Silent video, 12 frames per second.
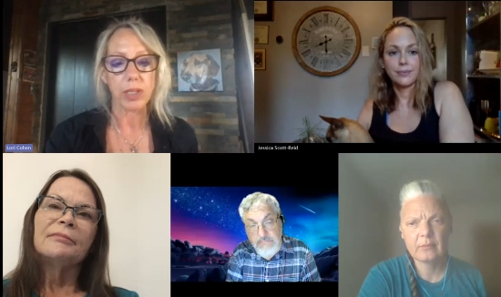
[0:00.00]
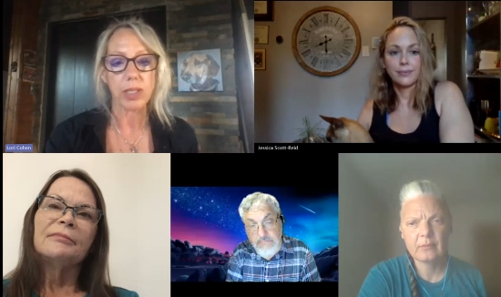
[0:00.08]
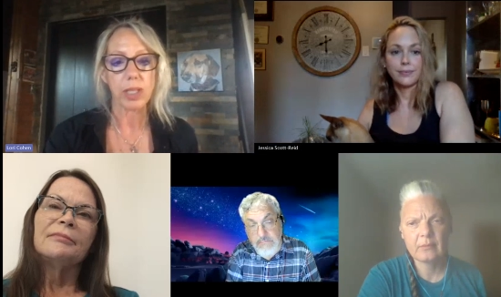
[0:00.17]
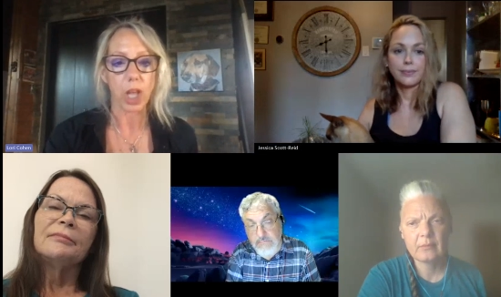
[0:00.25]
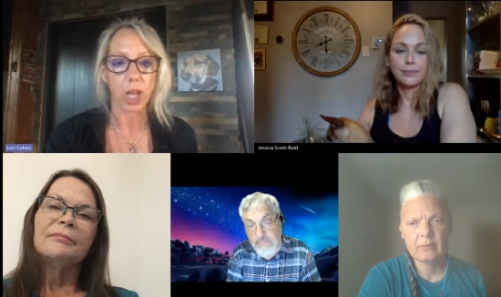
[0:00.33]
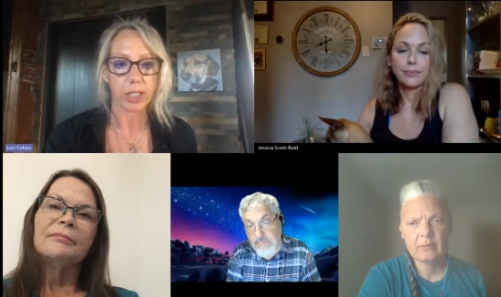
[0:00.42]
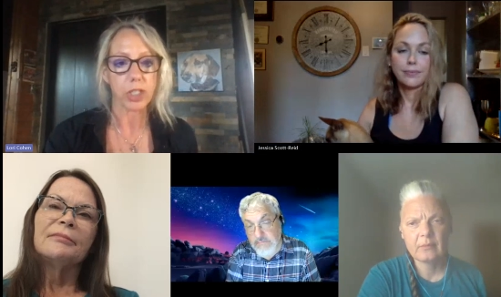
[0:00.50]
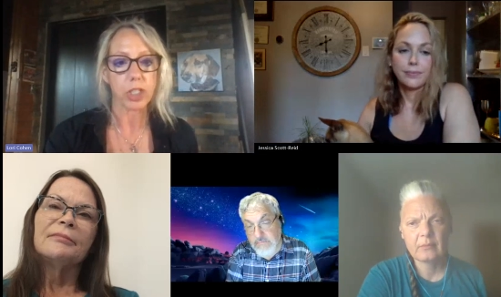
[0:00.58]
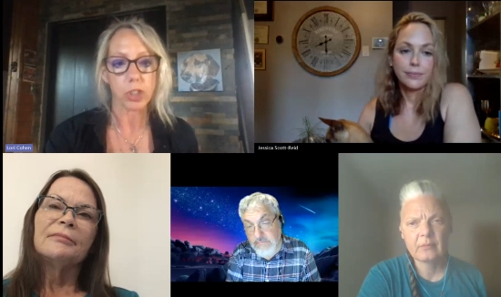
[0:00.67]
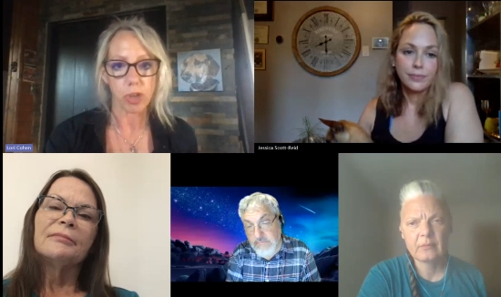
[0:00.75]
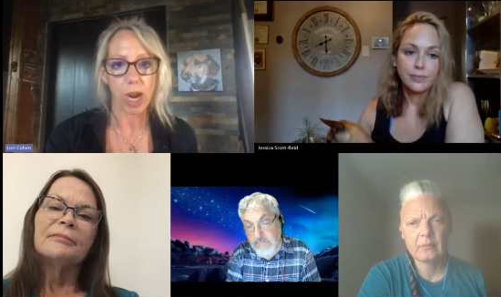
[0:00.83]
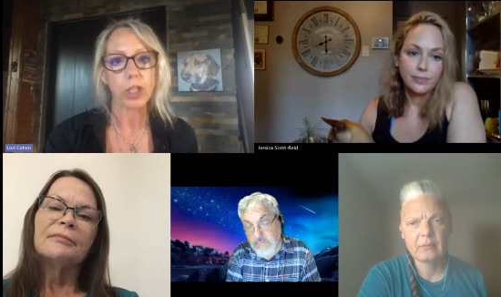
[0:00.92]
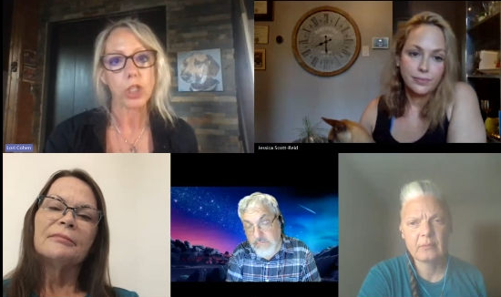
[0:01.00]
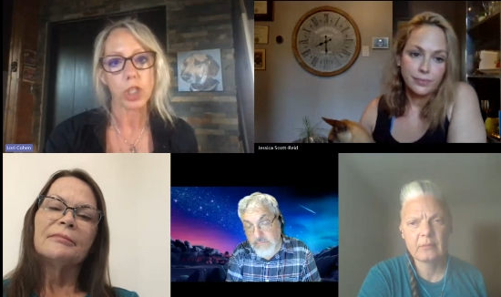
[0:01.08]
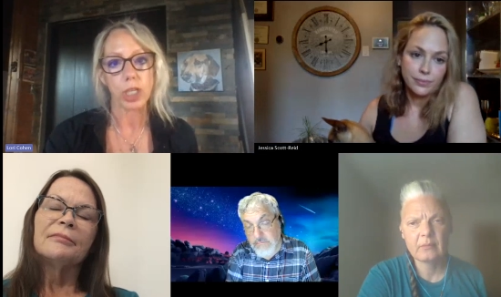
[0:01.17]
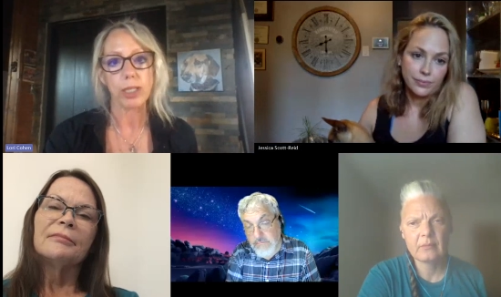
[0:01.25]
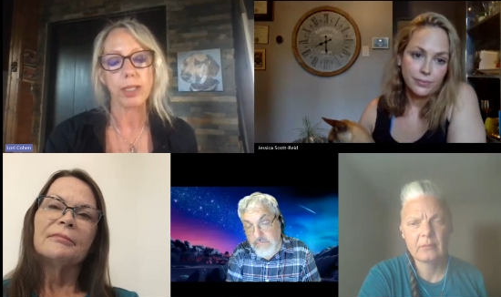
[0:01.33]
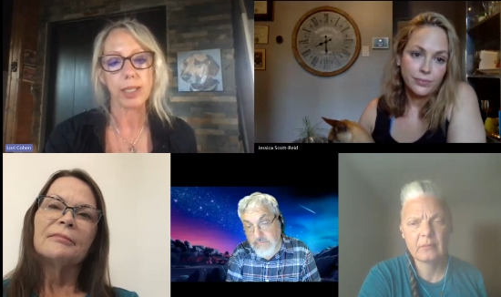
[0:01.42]
Speaker 1: there's a lot of
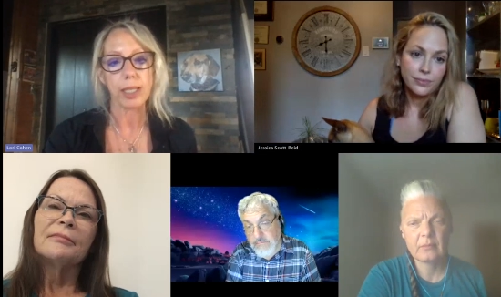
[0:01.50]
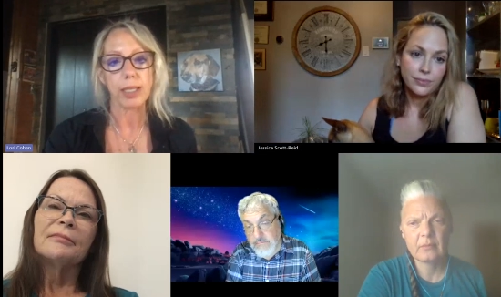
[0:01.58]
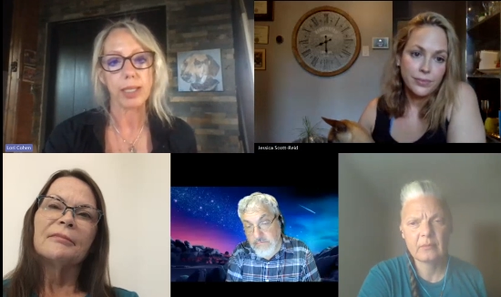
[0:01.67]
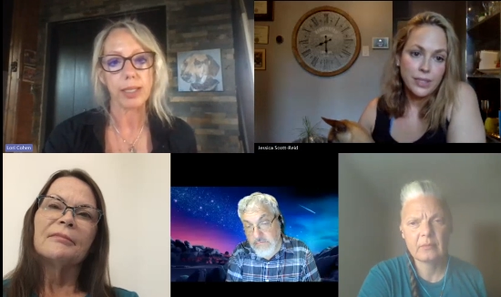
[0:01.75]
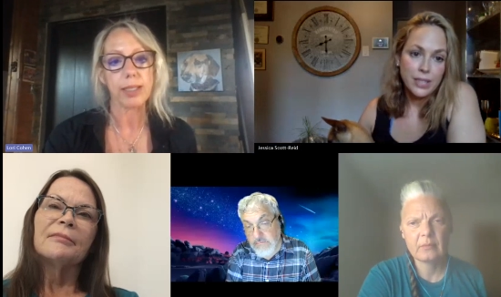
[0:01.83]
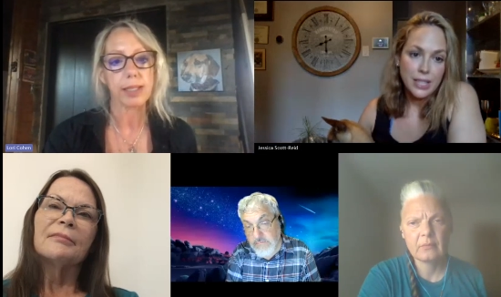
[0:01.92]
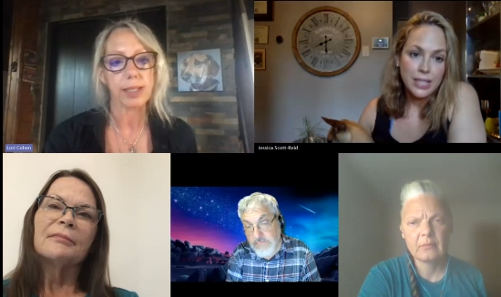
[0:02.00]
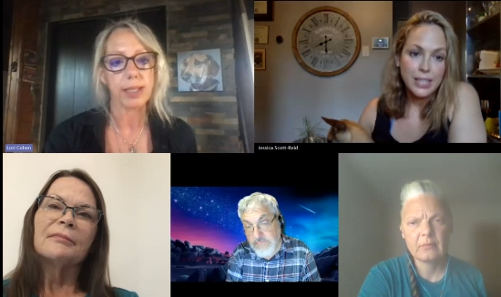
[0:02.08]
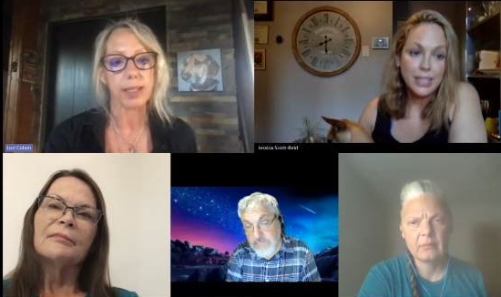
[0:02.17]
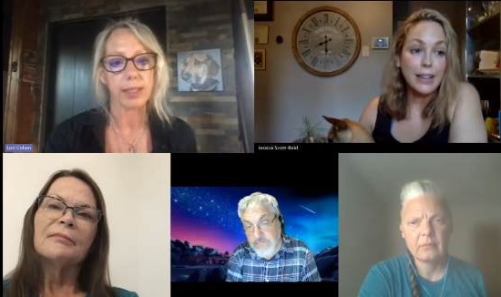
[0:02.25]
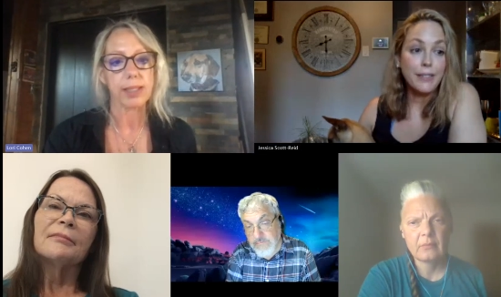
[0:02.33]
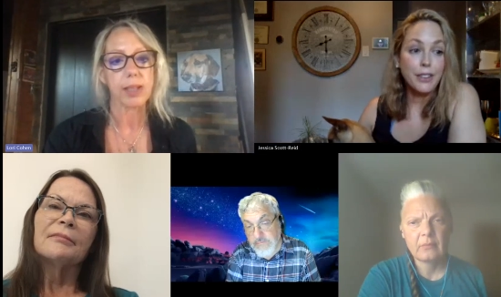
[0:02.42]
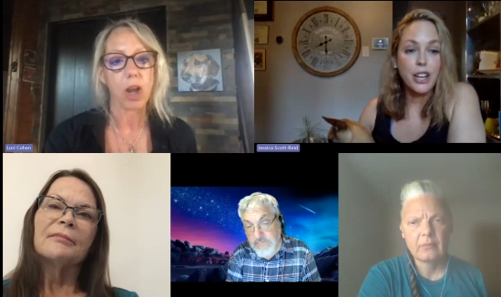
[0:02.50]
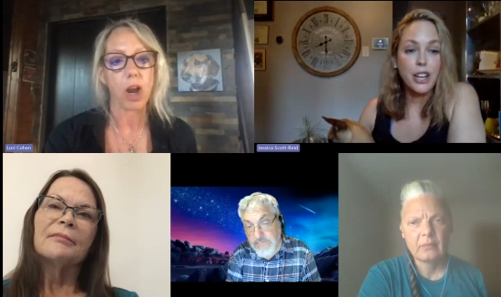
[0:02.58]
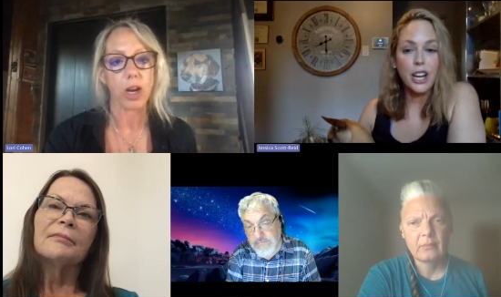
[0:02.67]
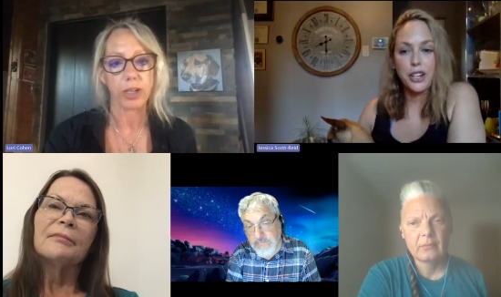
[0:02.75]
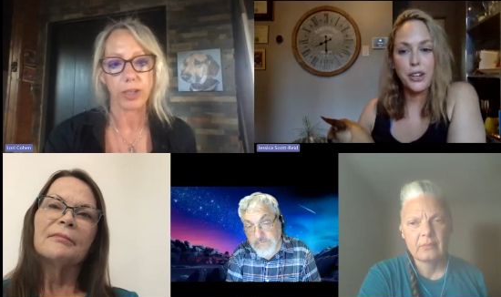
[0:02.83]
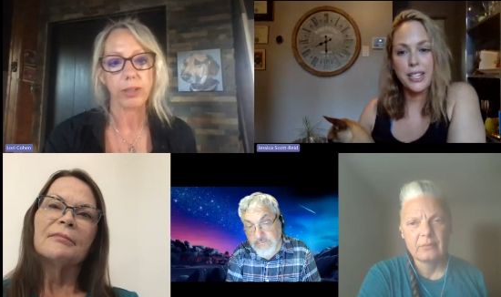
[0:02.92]
distractions and it's it's
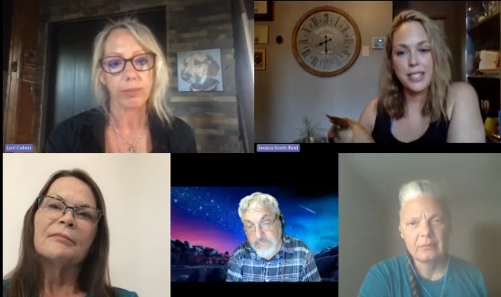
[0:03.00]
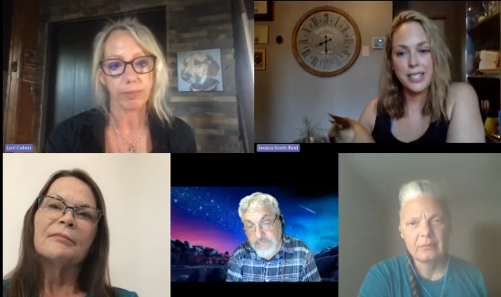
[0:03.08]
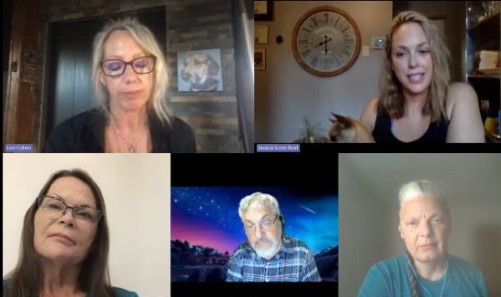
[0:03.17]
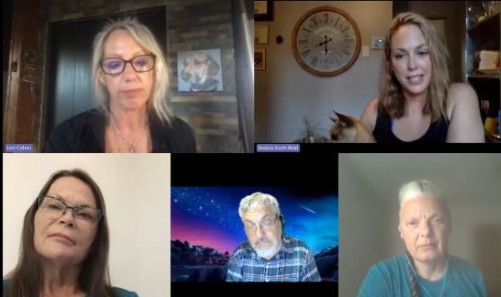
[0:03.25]
clever hard. Not